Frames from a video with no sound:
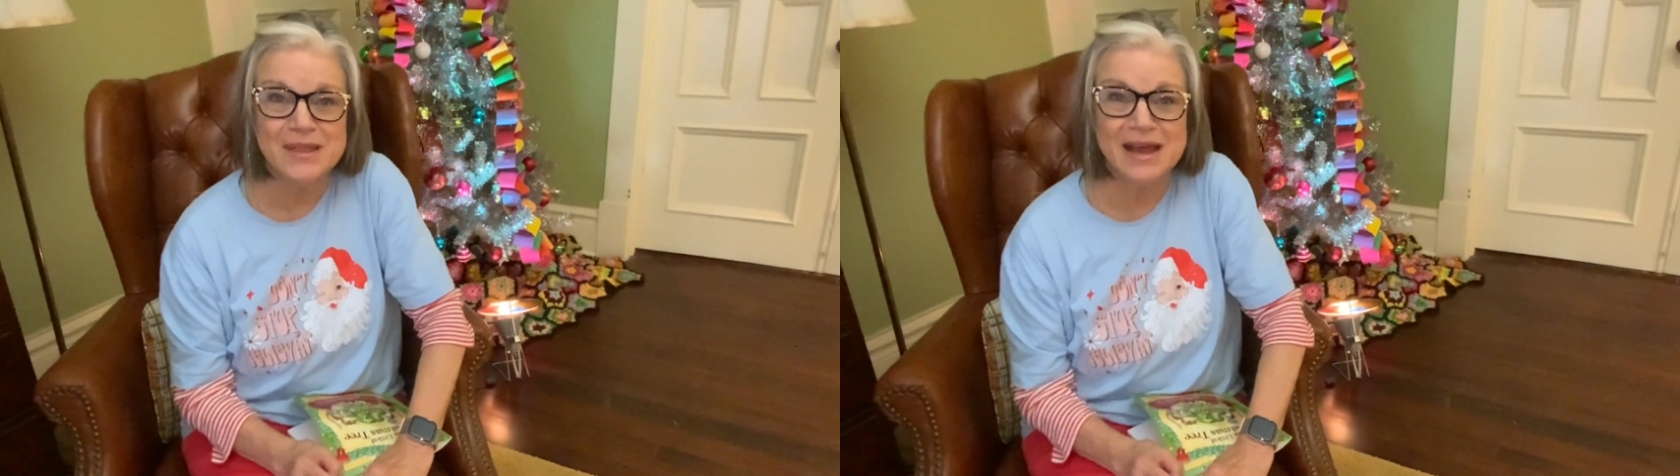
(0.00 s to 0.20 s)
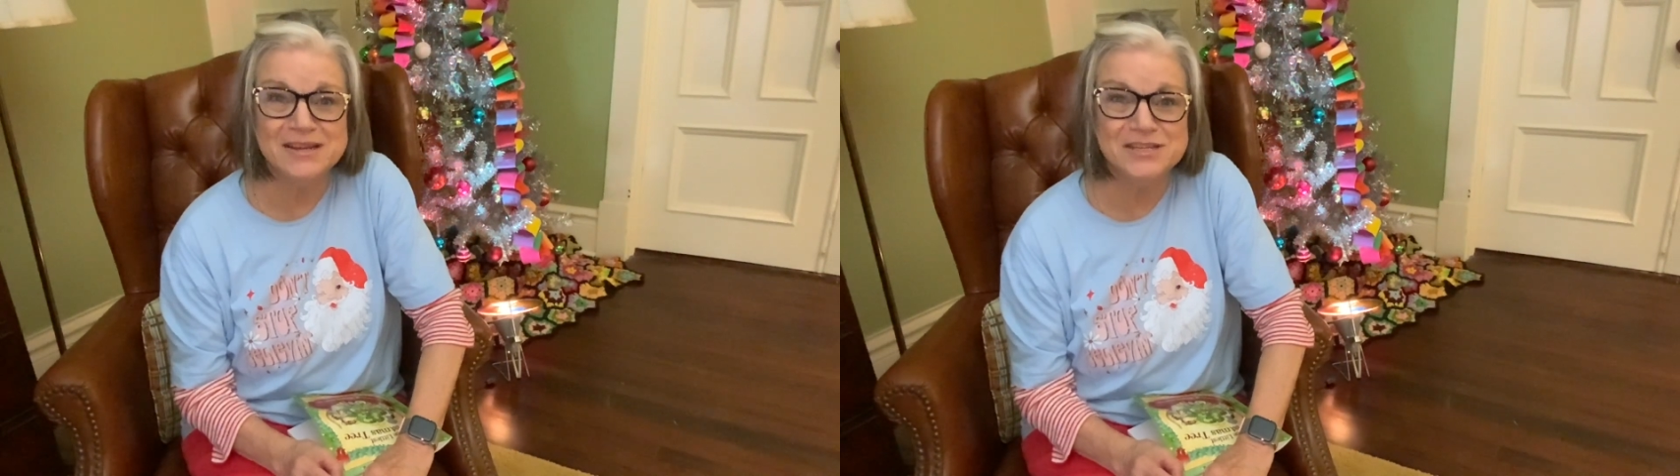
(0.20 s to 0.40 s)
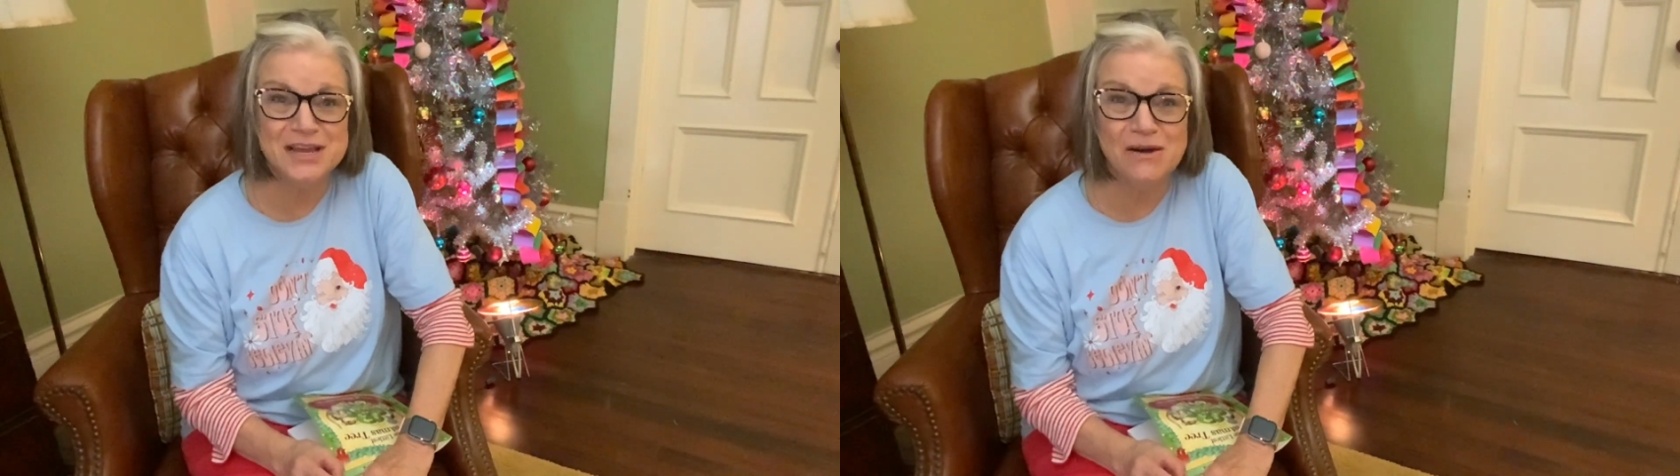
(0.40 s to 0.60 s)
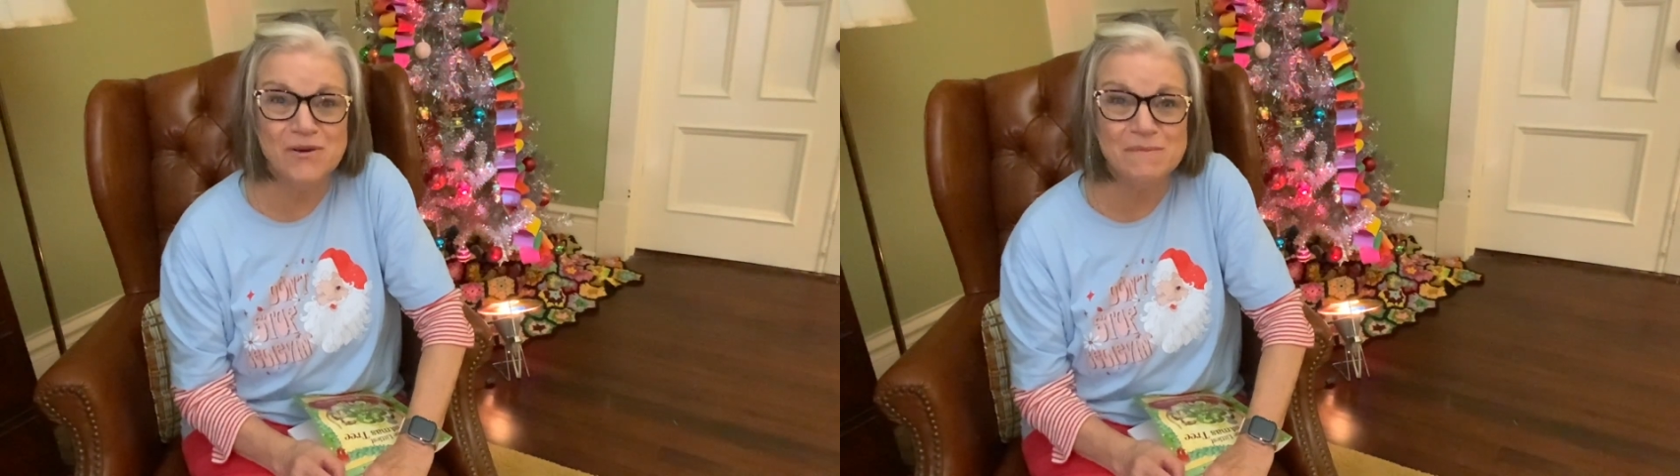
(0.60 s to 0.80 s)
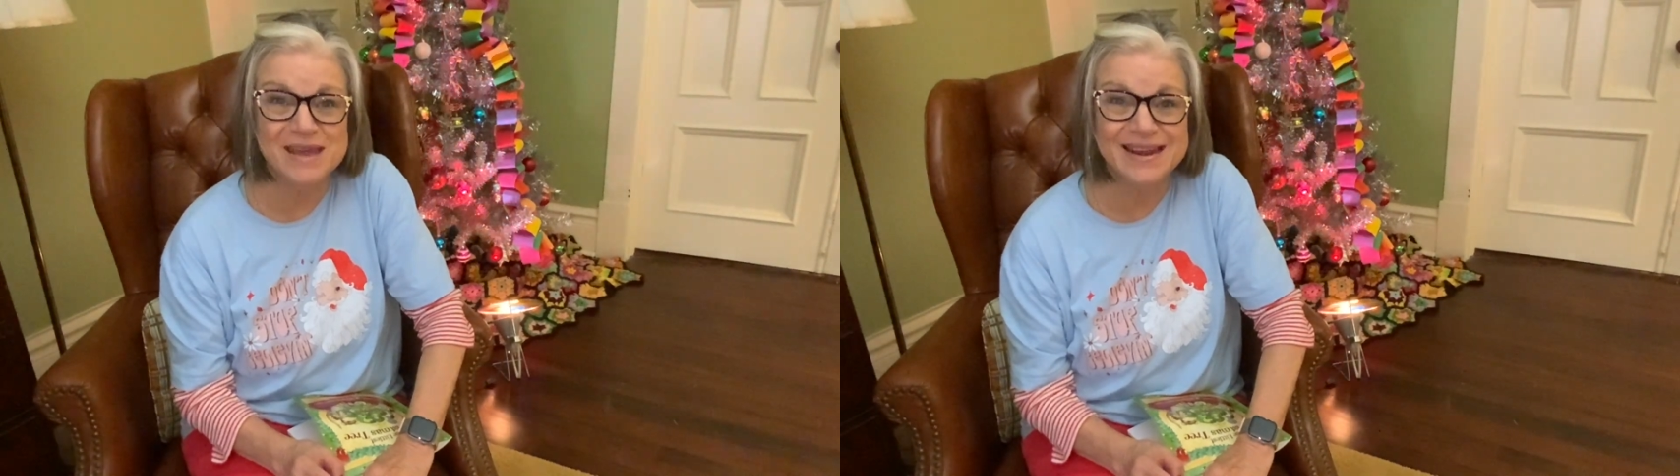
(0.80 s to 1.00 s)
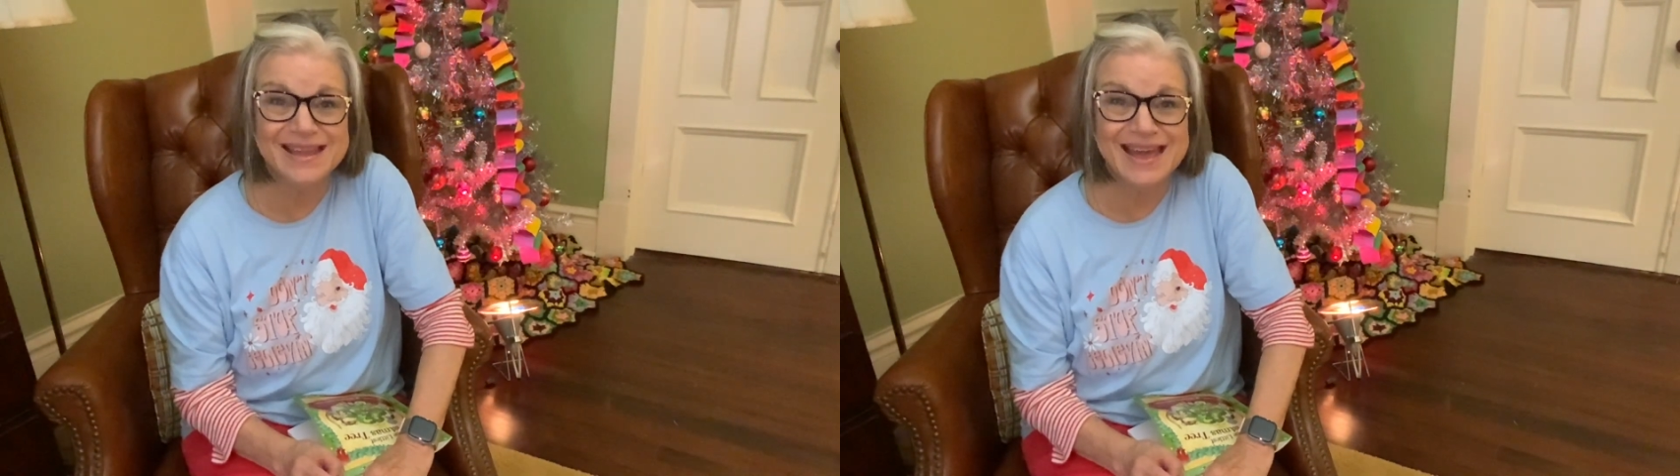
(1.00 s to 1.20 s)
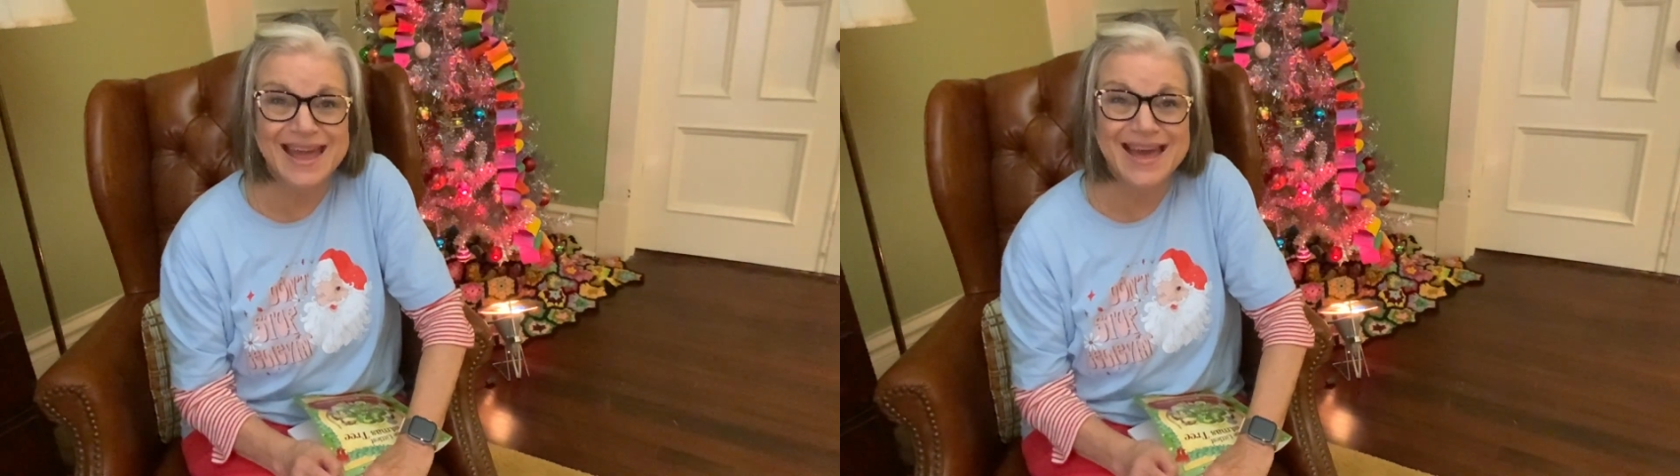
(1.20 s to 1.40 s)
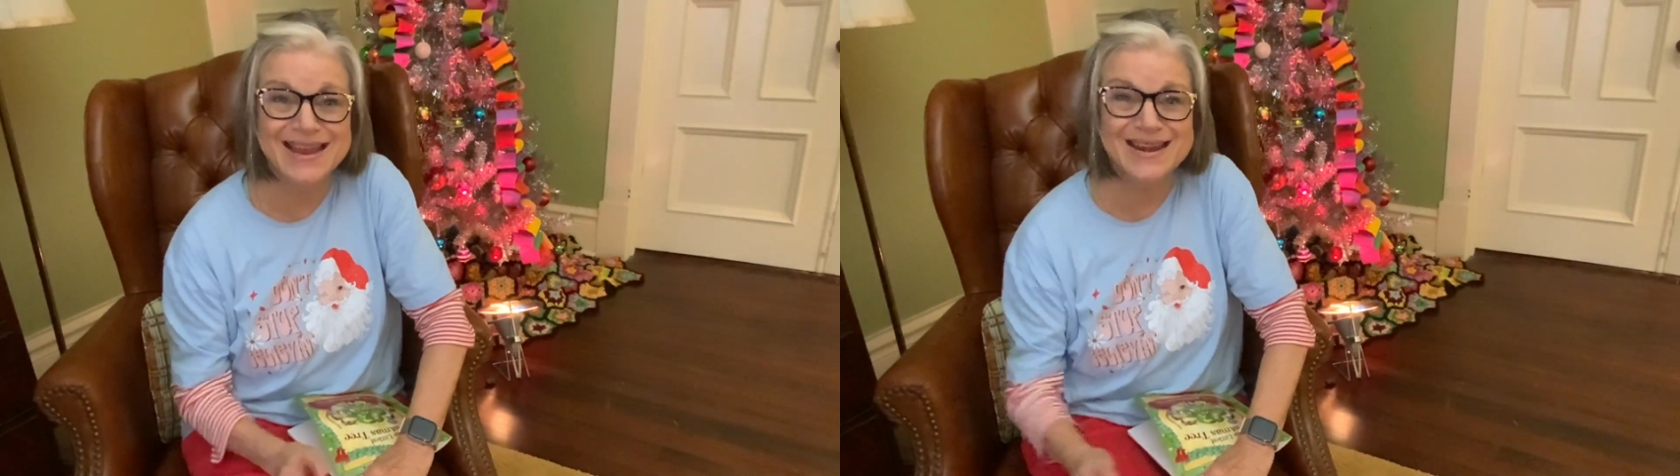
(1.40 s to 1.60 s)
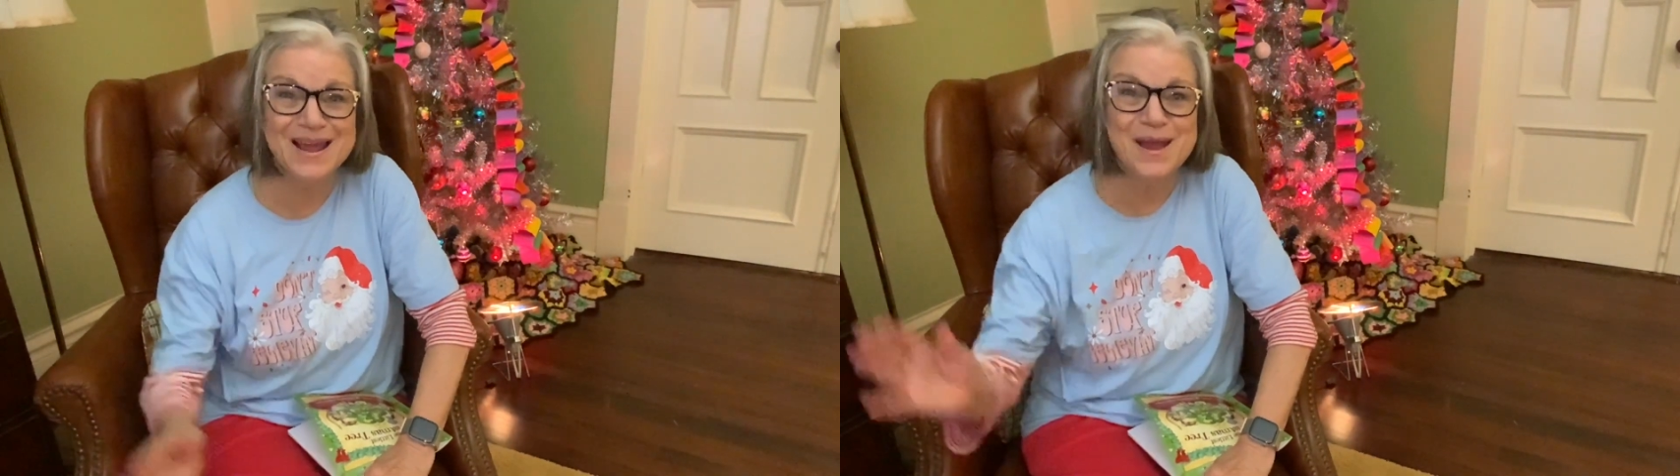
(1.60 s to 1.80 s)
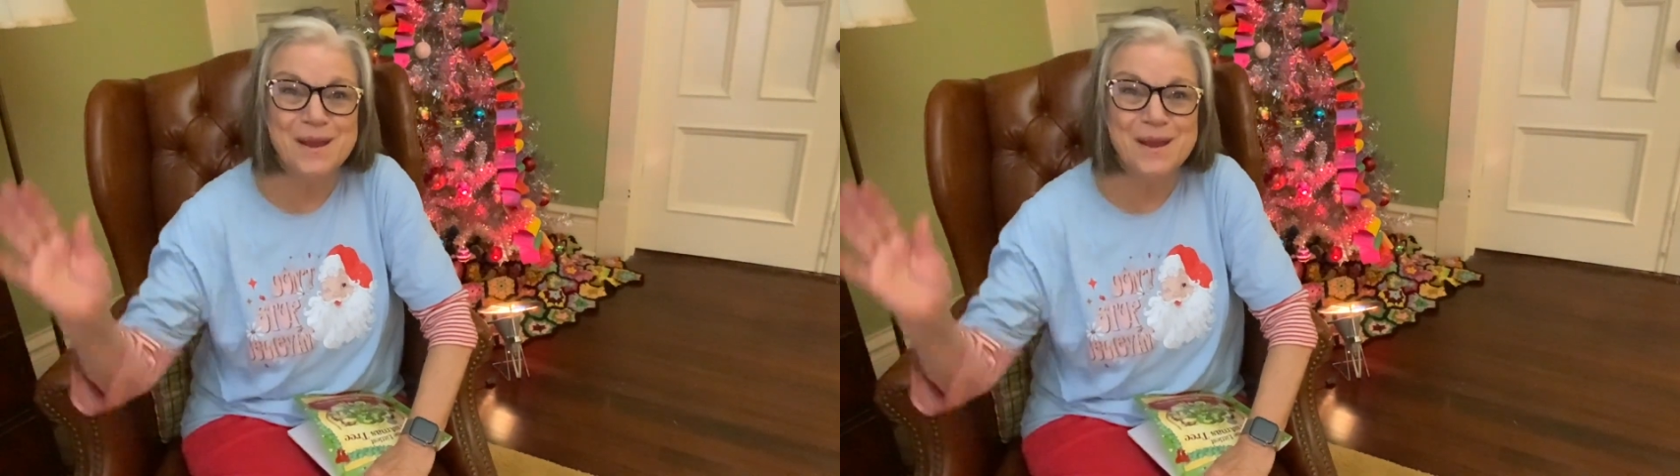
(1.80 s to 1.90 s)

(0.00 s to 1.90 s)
Until we meet again,